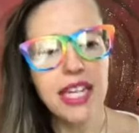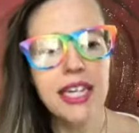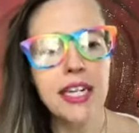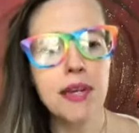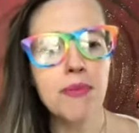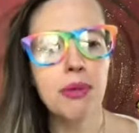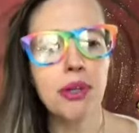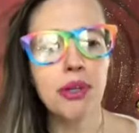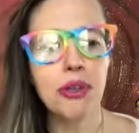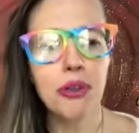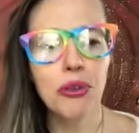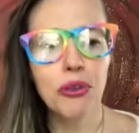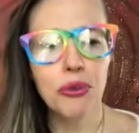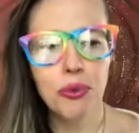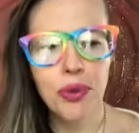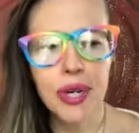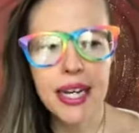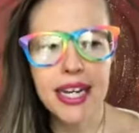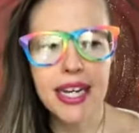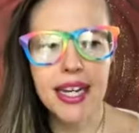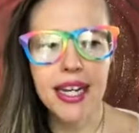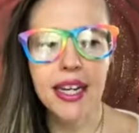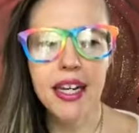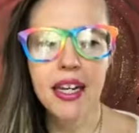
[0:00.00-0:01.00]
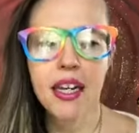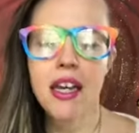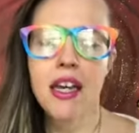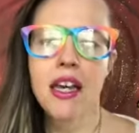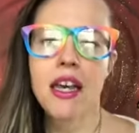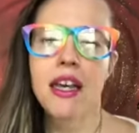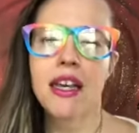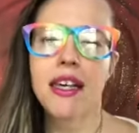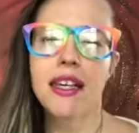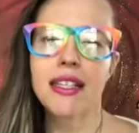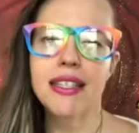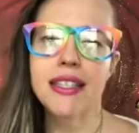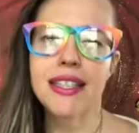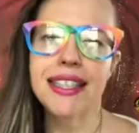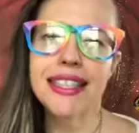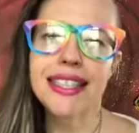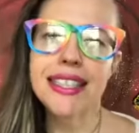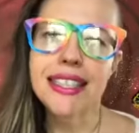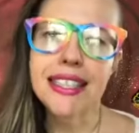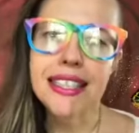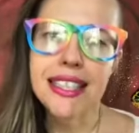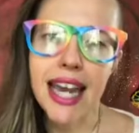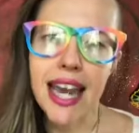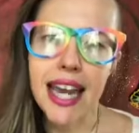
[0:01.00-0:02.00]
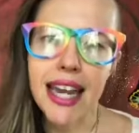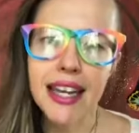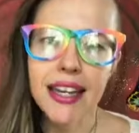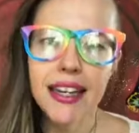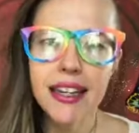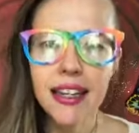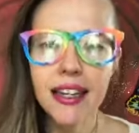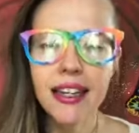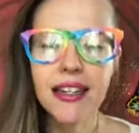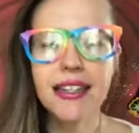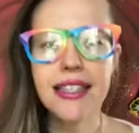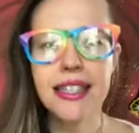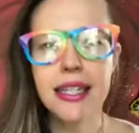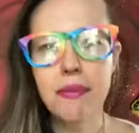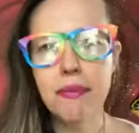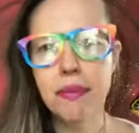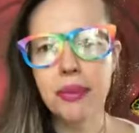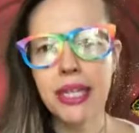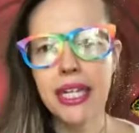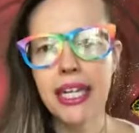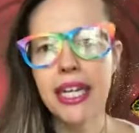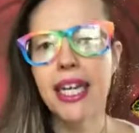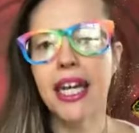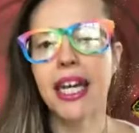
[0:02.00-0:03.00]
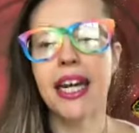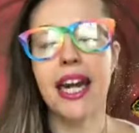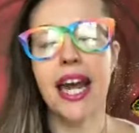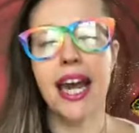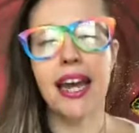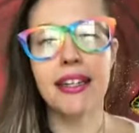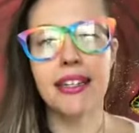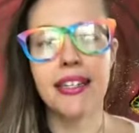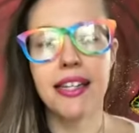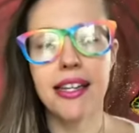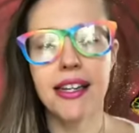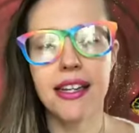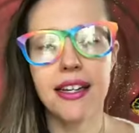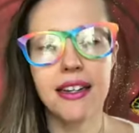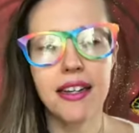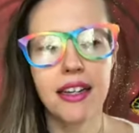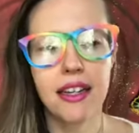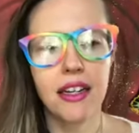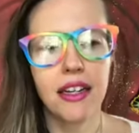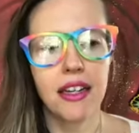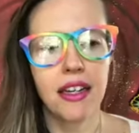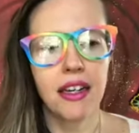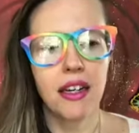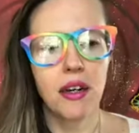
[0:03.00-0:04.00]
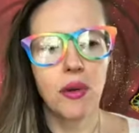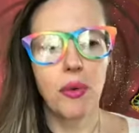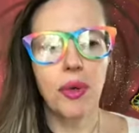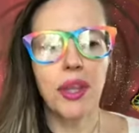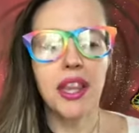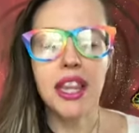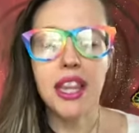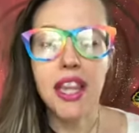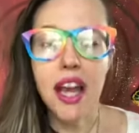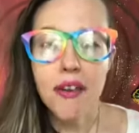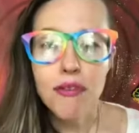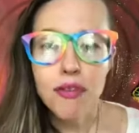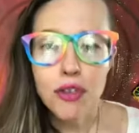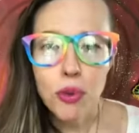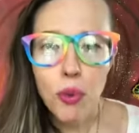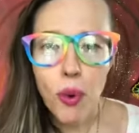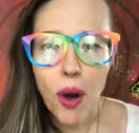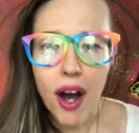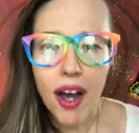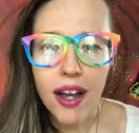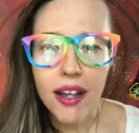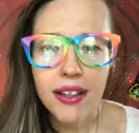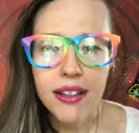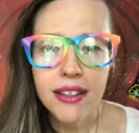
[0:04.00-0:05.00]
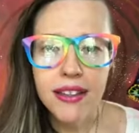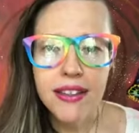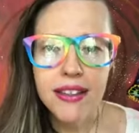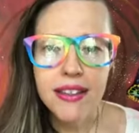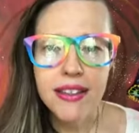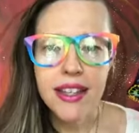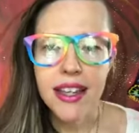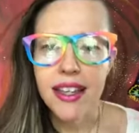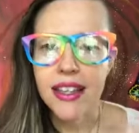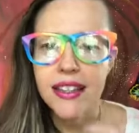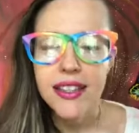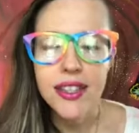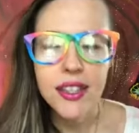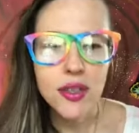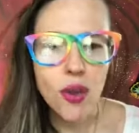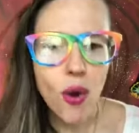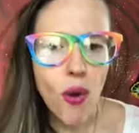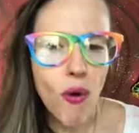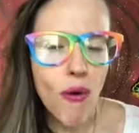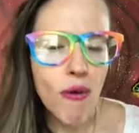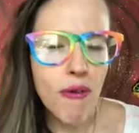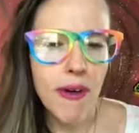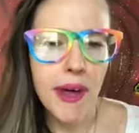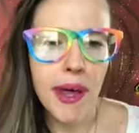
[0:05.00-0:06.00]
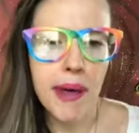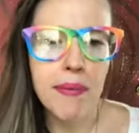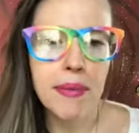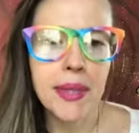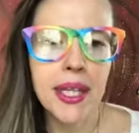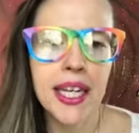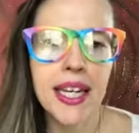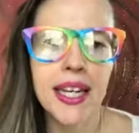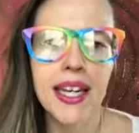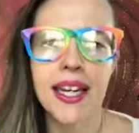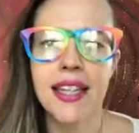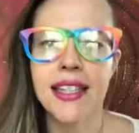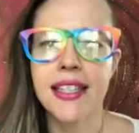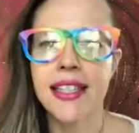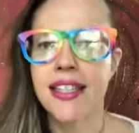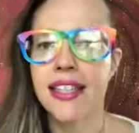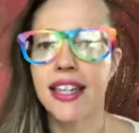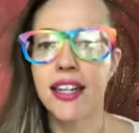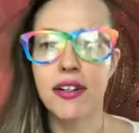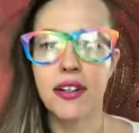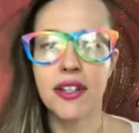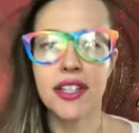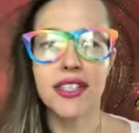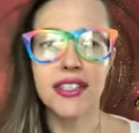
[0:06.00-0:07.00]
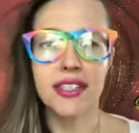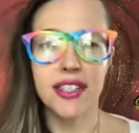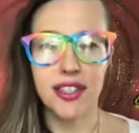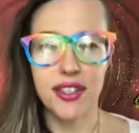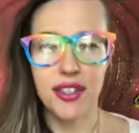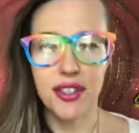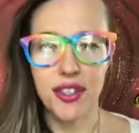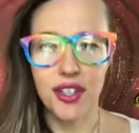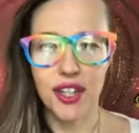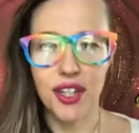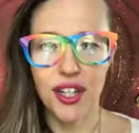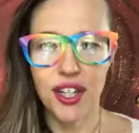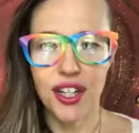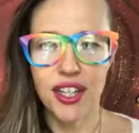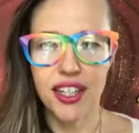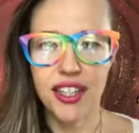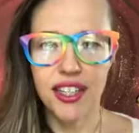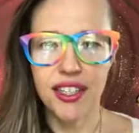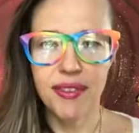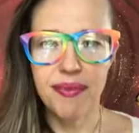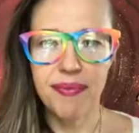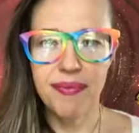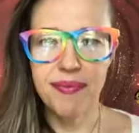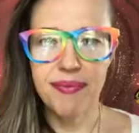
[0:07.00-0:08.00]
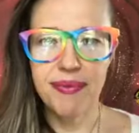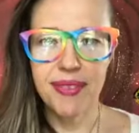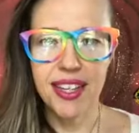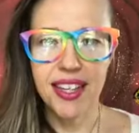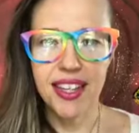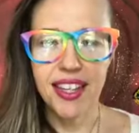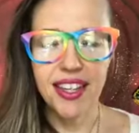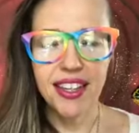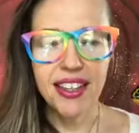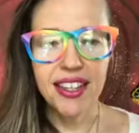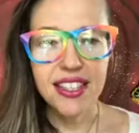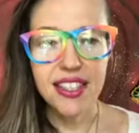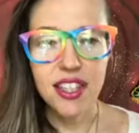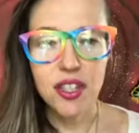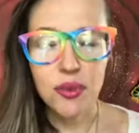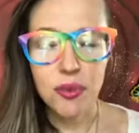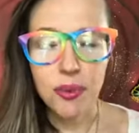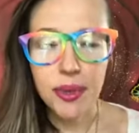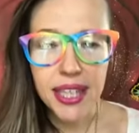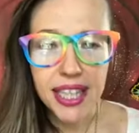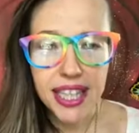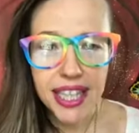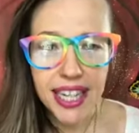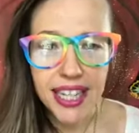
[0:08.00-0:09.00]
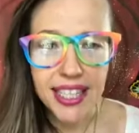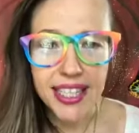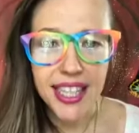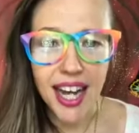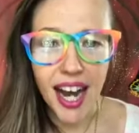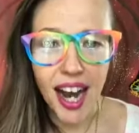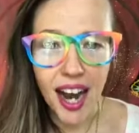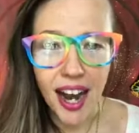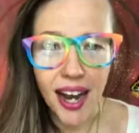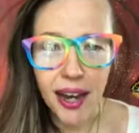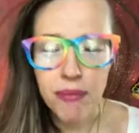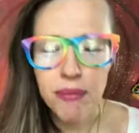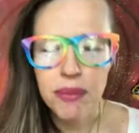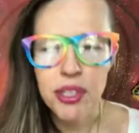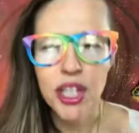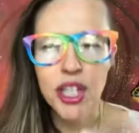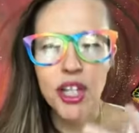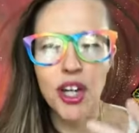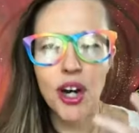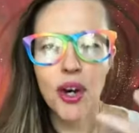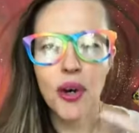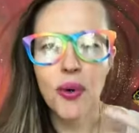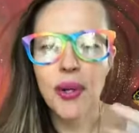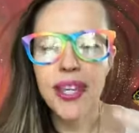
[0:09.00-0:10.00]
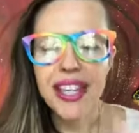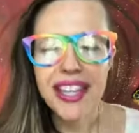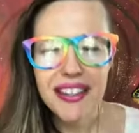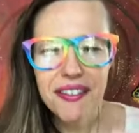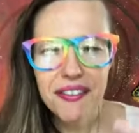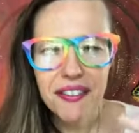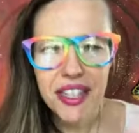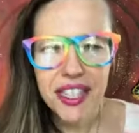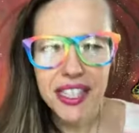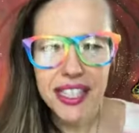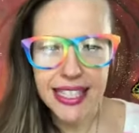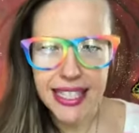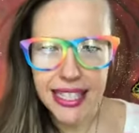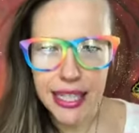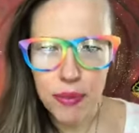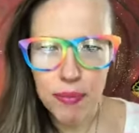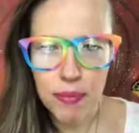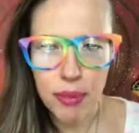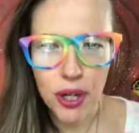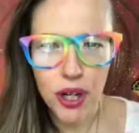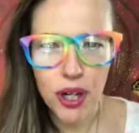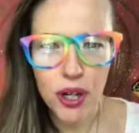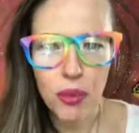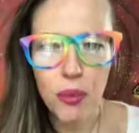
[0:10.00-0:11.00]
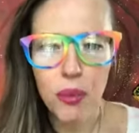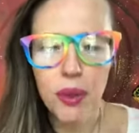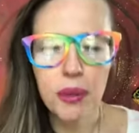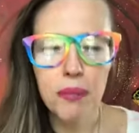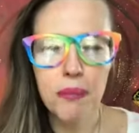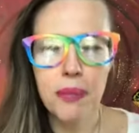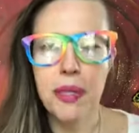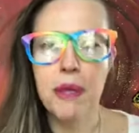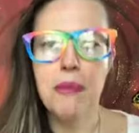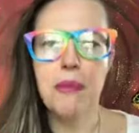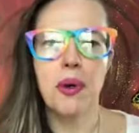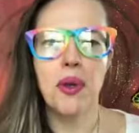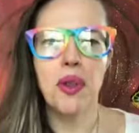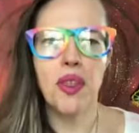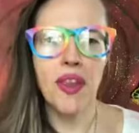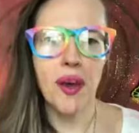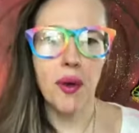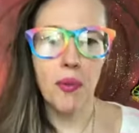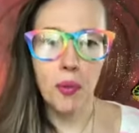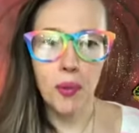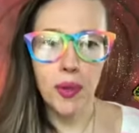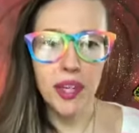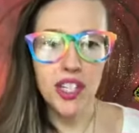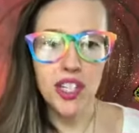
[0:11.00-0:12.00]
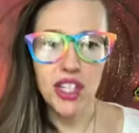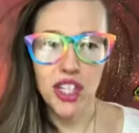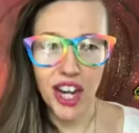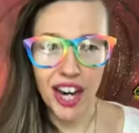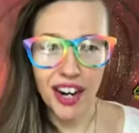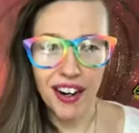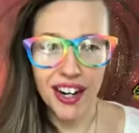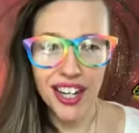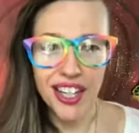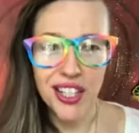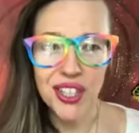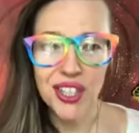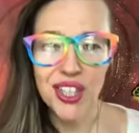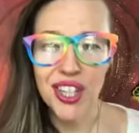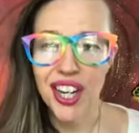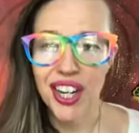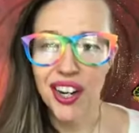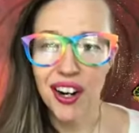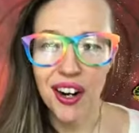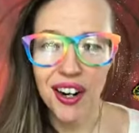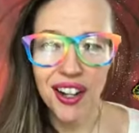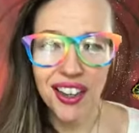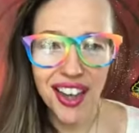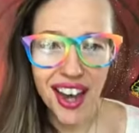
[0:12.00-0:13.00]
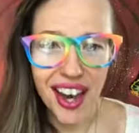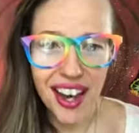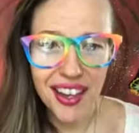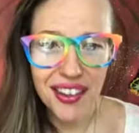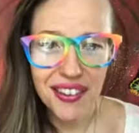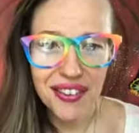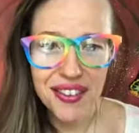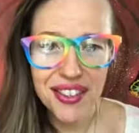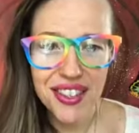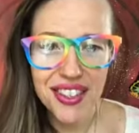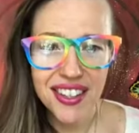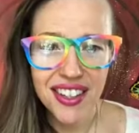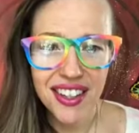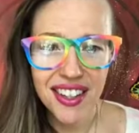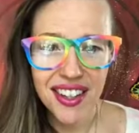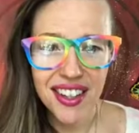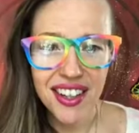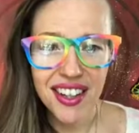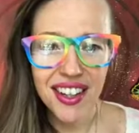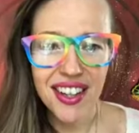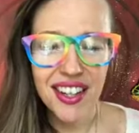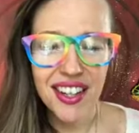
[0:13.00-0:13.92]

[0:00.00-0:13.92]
And number 3 is staying deeply connected with loved ones in soul family and sacred sisterhood. This is really a time to go even deeper with people that we cherish in our lives.